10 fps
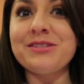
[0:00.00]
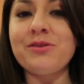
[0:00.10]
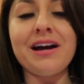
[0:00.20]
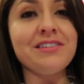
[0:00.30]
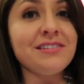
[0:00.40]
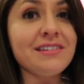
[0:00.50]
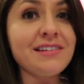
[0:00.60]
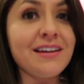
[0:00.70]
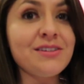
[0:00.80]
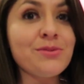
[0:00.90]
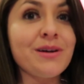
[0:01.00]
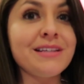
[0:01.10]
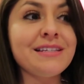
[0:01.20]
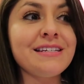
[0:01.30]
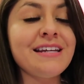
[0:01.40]
So I just decided to wear
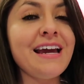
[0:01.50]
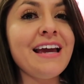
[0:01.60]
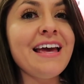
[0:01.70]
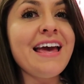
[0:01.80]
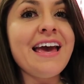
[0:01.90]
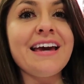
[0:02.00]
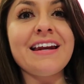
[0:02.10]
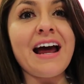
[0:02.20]
this today and